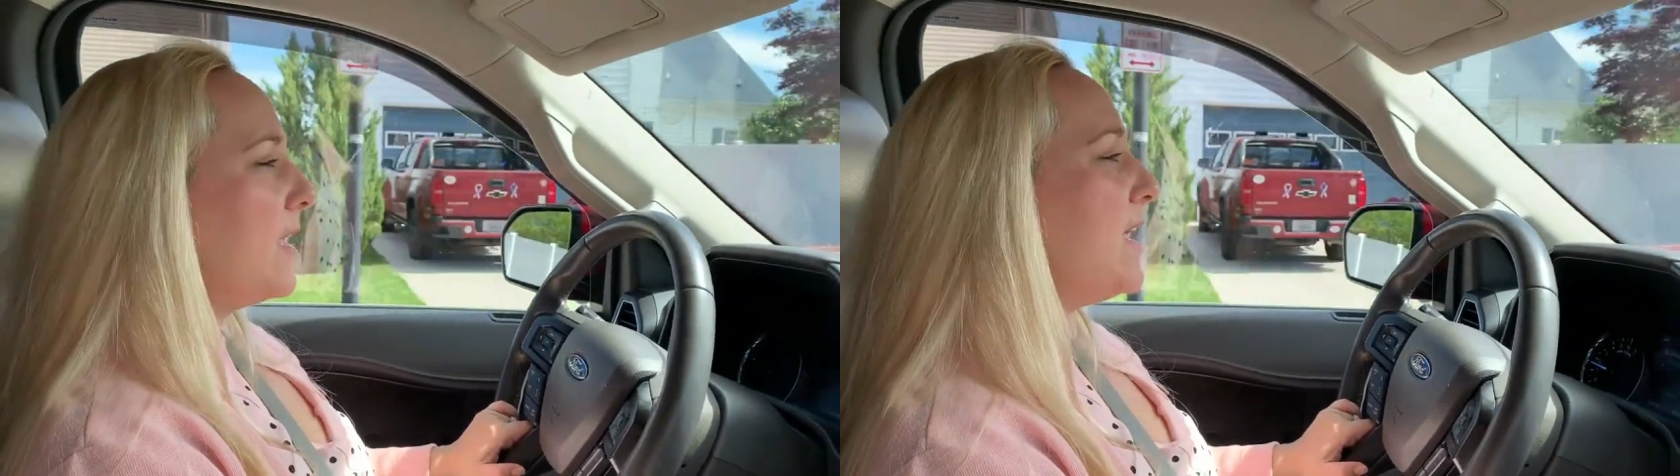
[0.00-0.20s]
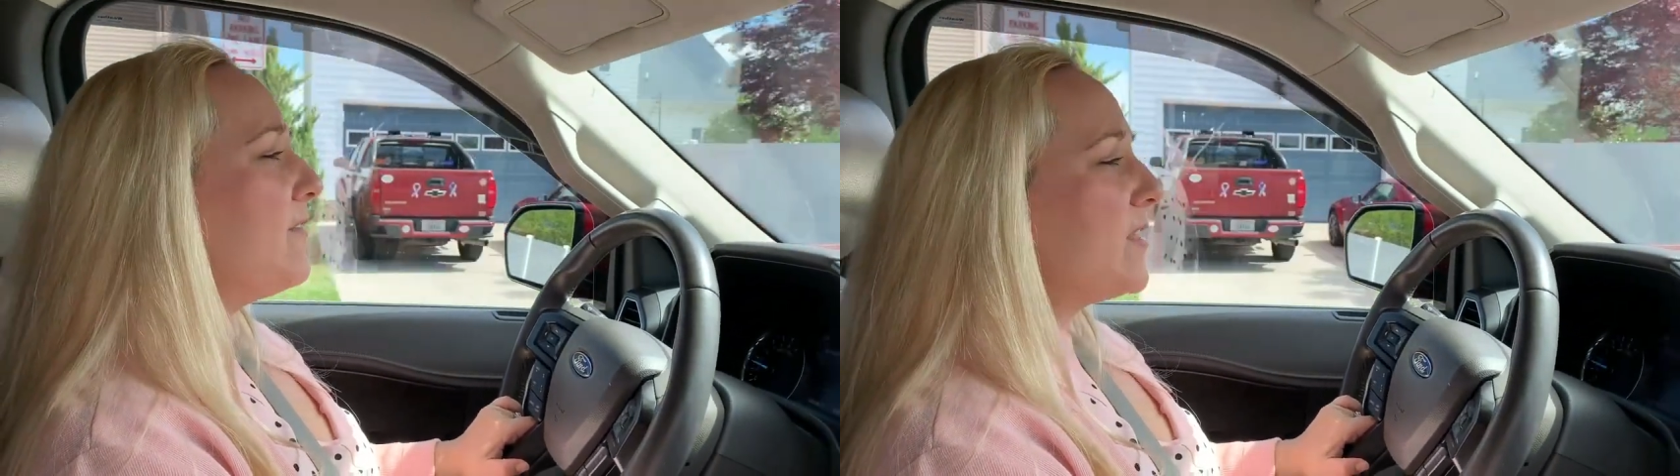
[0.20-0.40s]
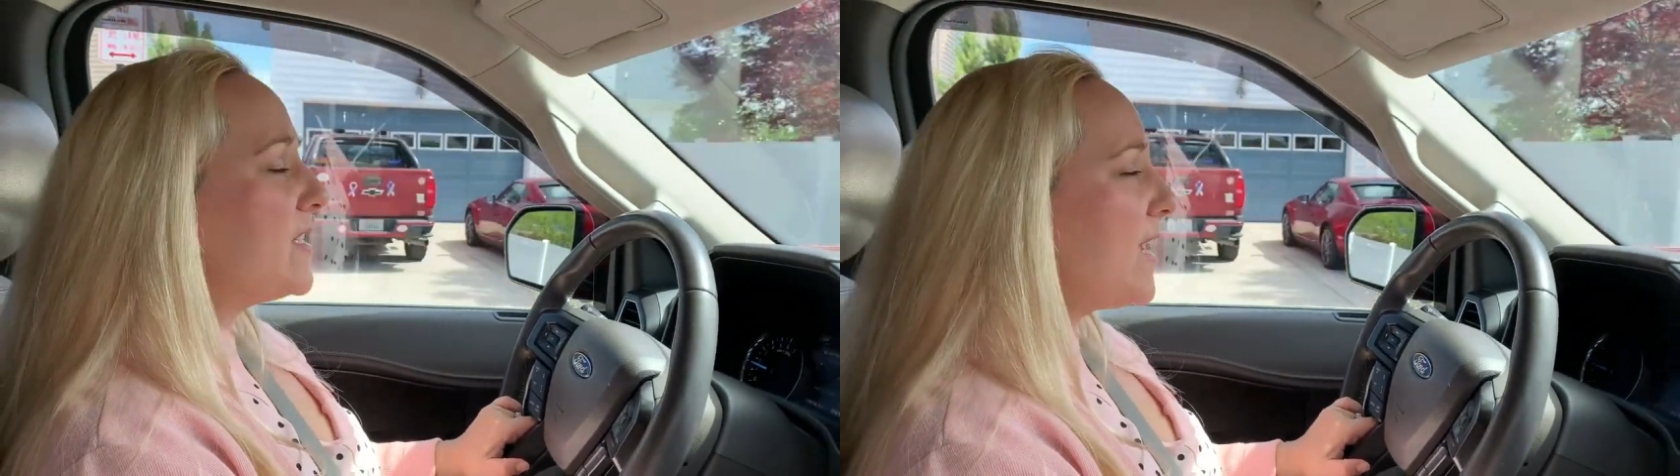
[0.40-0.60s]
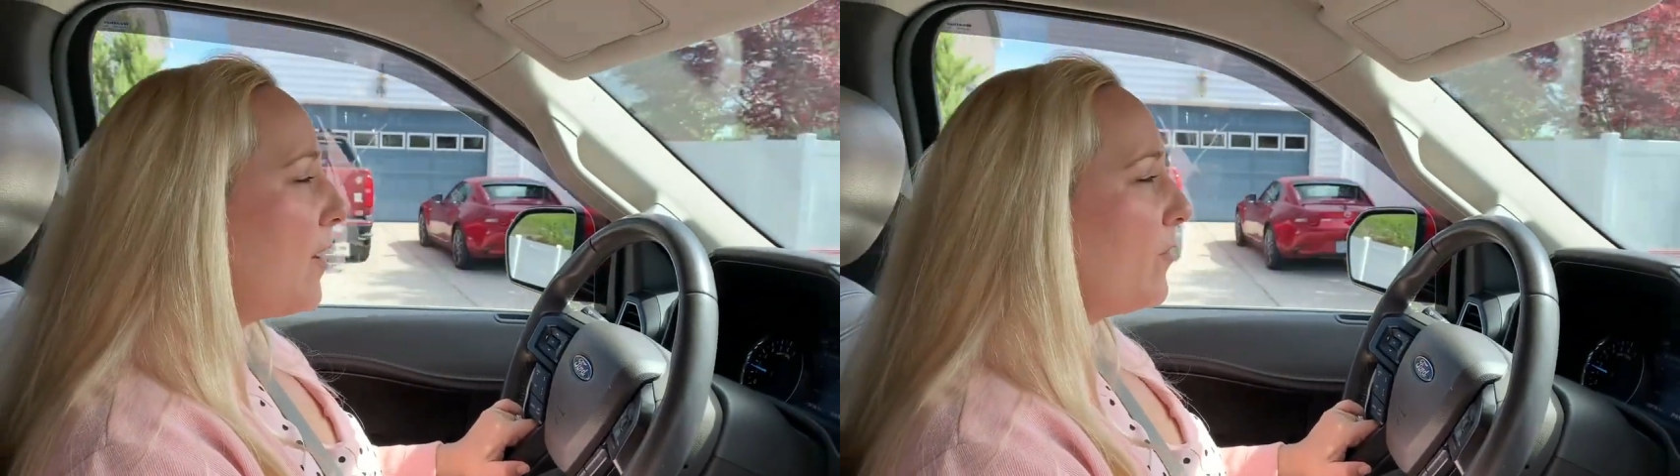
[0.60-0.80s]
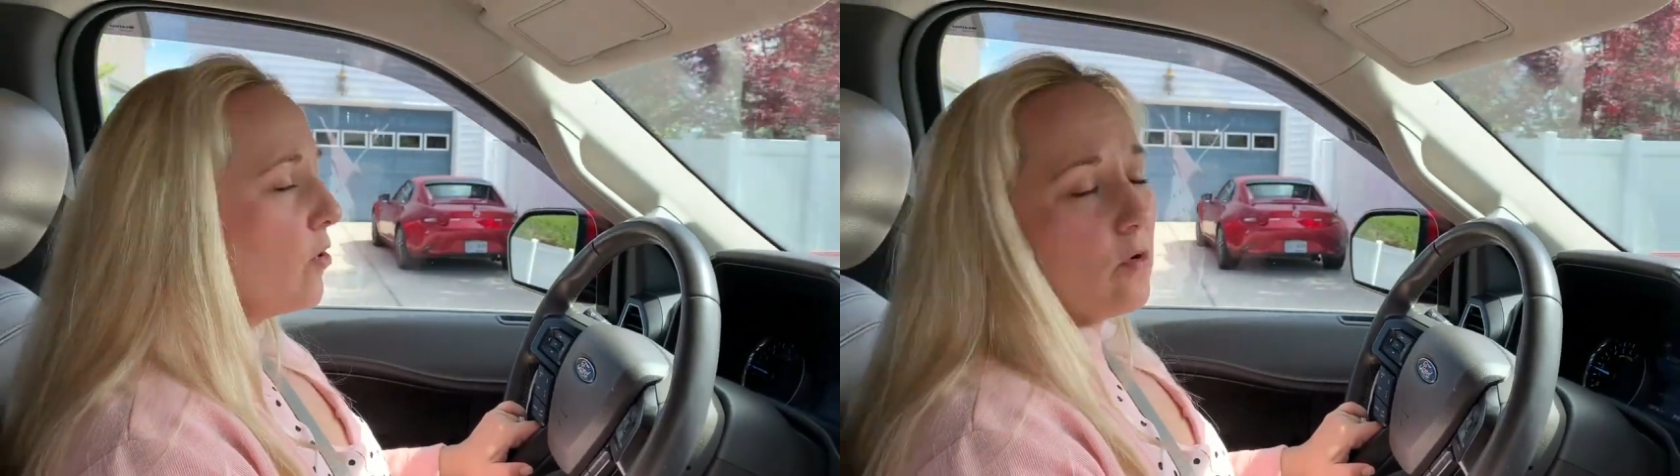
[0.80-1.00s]
Even the
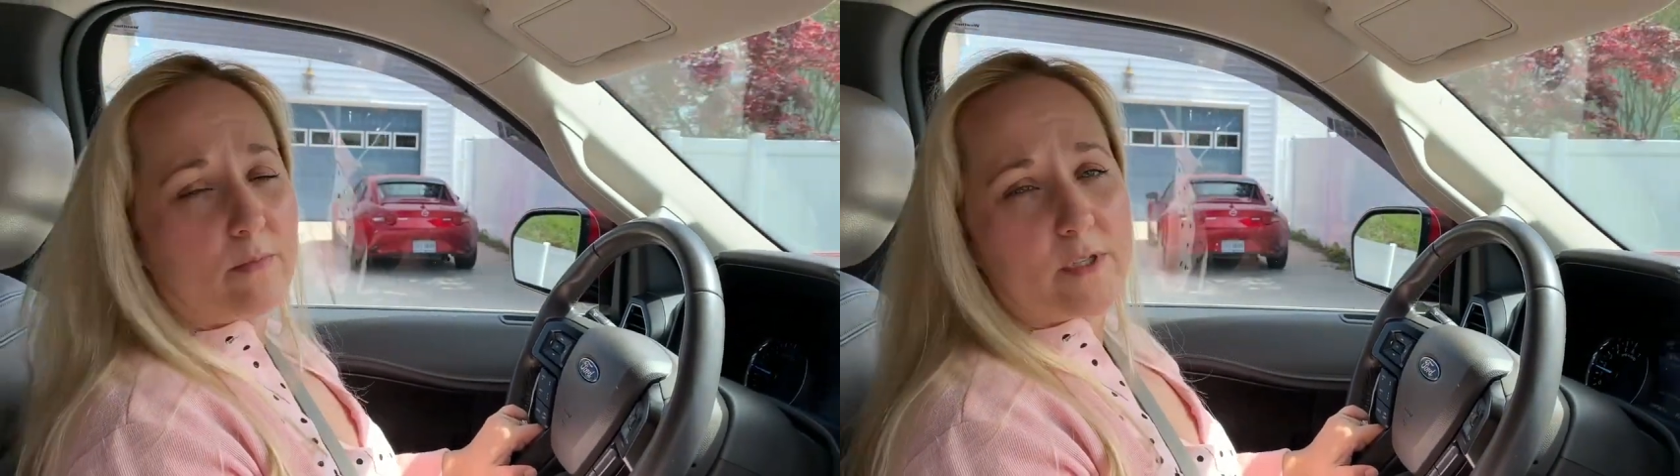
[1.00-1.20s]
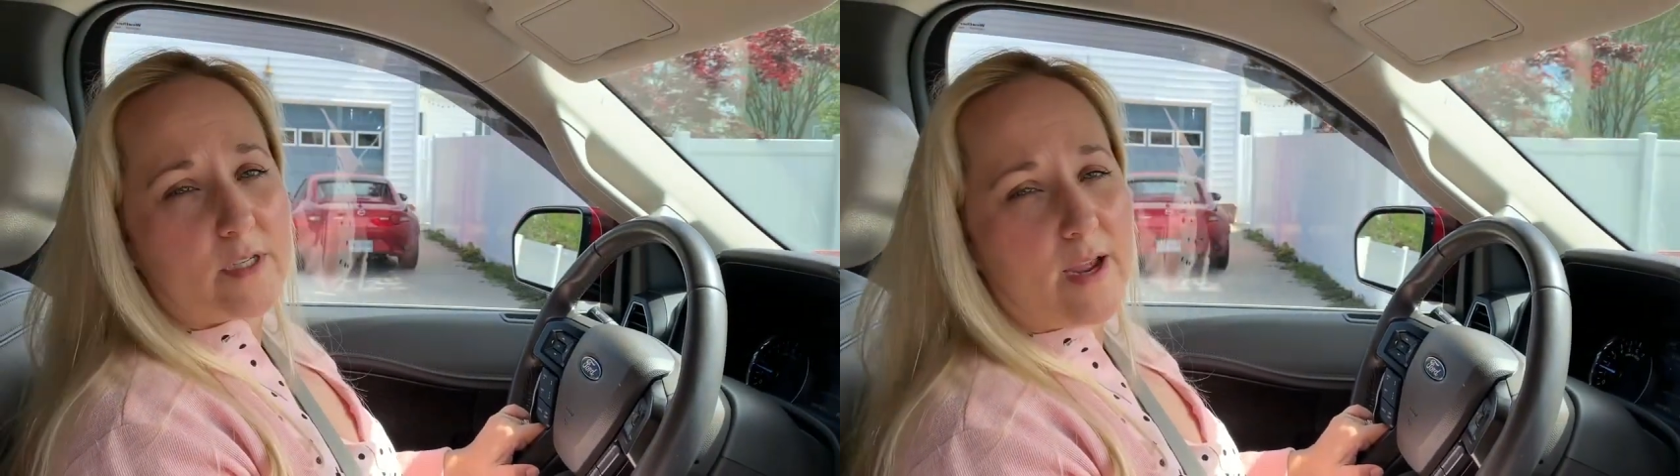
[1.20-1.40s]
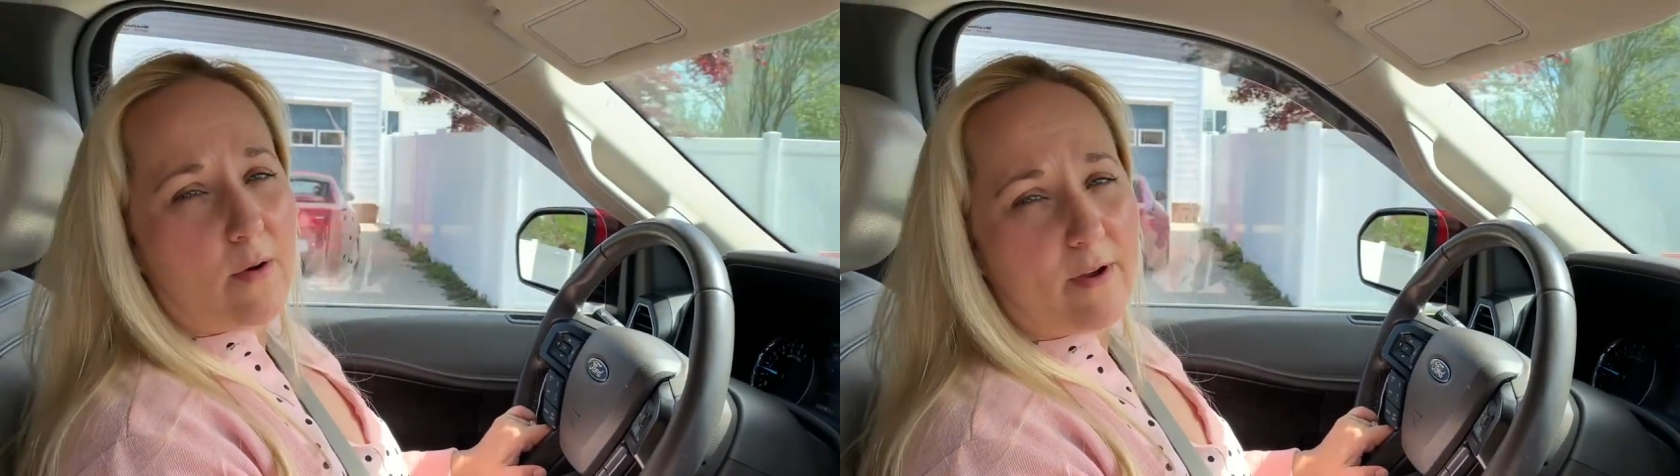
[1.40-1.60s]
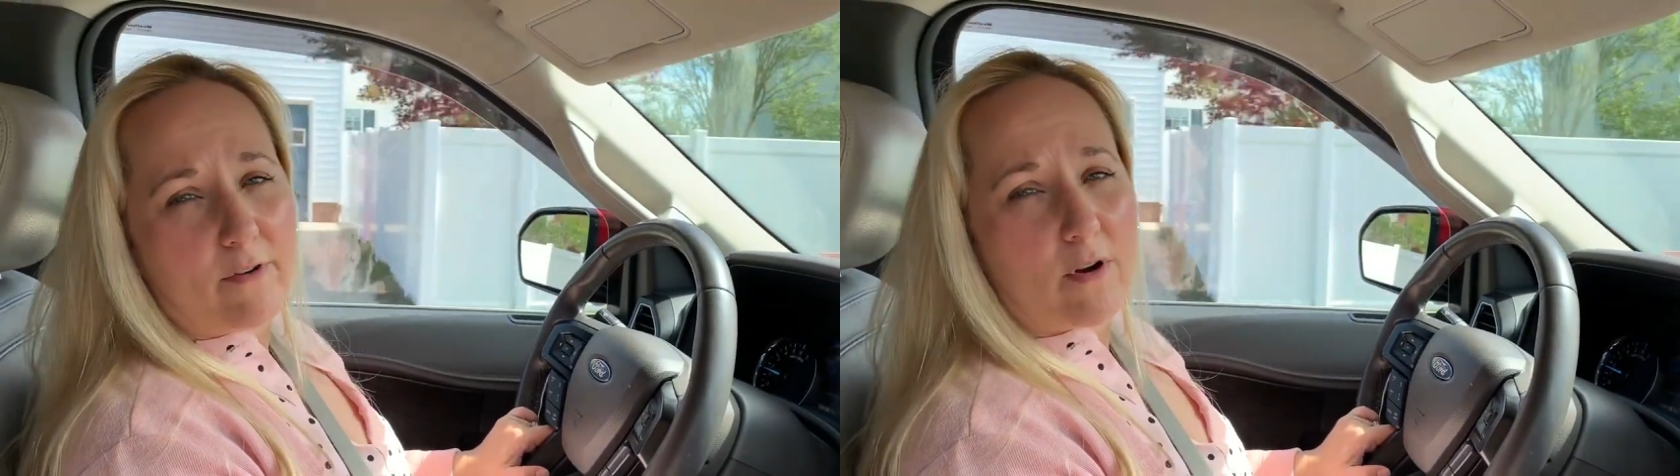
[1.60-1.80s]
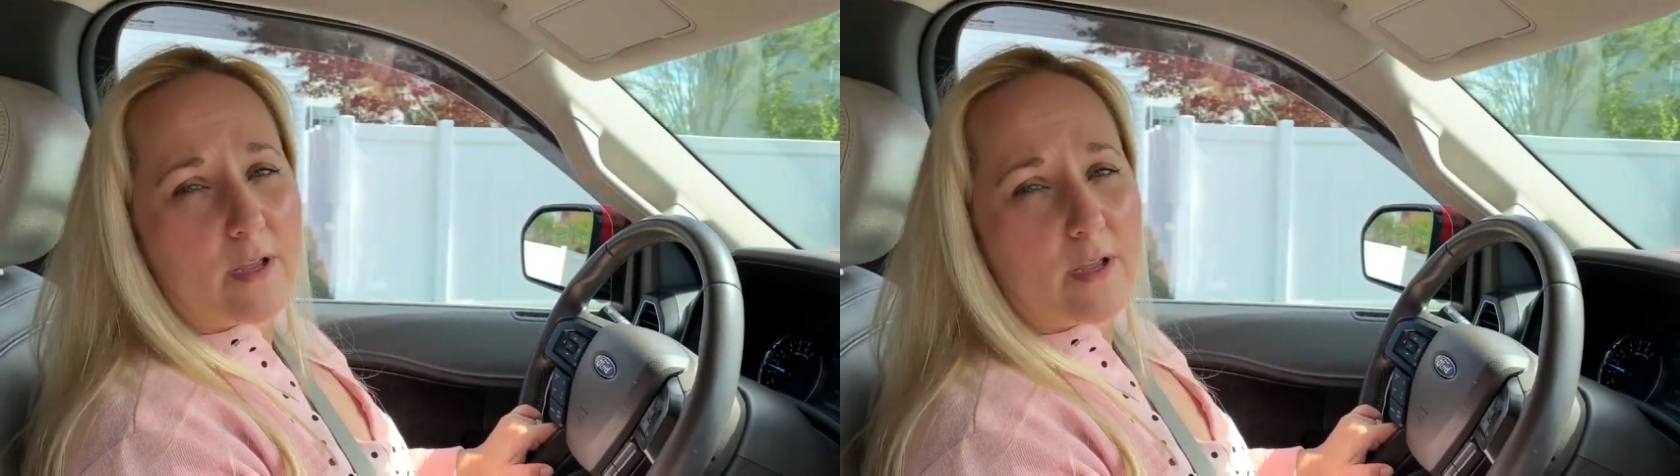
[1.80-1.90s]
townhomes, however,